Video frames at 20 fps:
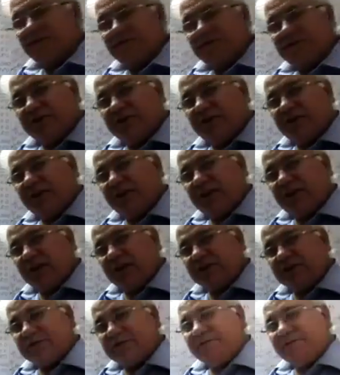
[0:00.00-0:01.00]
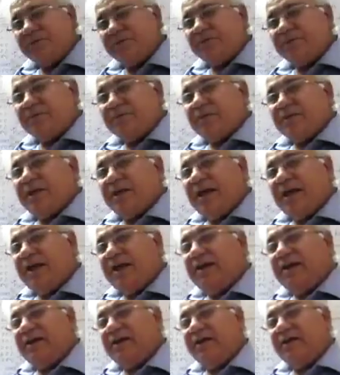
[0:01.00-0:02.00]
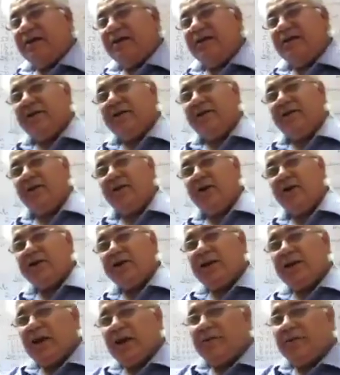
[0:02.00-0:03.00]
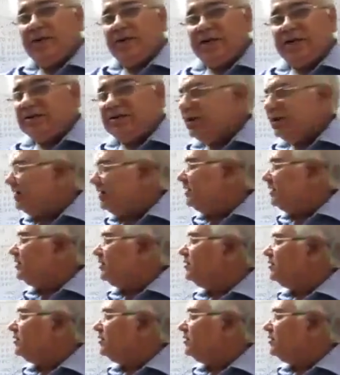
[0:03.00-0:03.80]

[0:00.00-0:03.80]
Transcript: this comes in the last. And on the liability